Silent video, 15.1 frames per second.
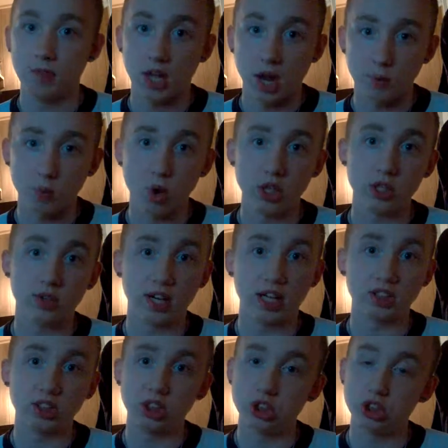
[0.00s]
I want you
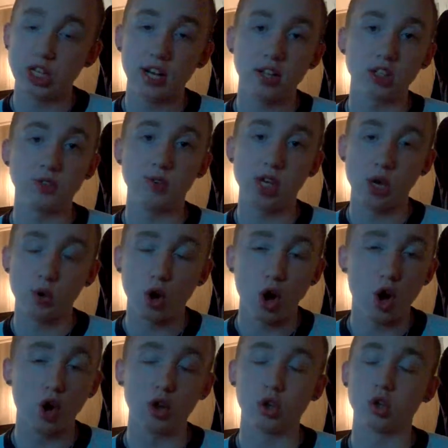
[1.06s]
guys to share this video
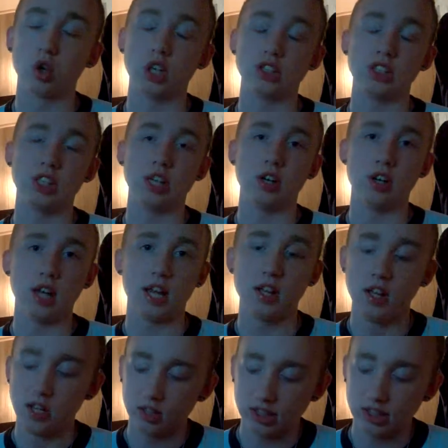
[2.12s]
all across the internet.